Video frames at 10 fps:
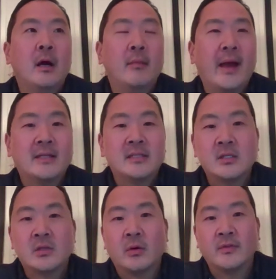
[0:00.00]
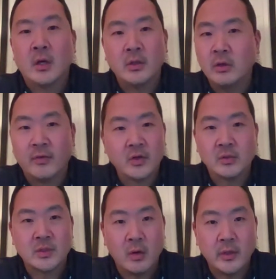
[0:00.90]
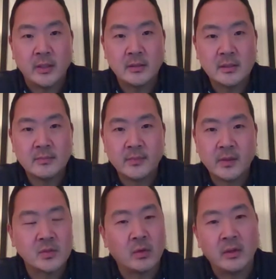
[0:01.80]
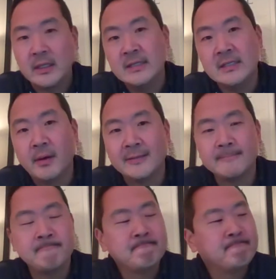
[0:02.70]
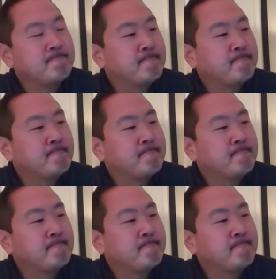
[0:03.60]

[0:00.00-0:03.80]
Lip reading: as these sort of universal tokens, sort of the easy button.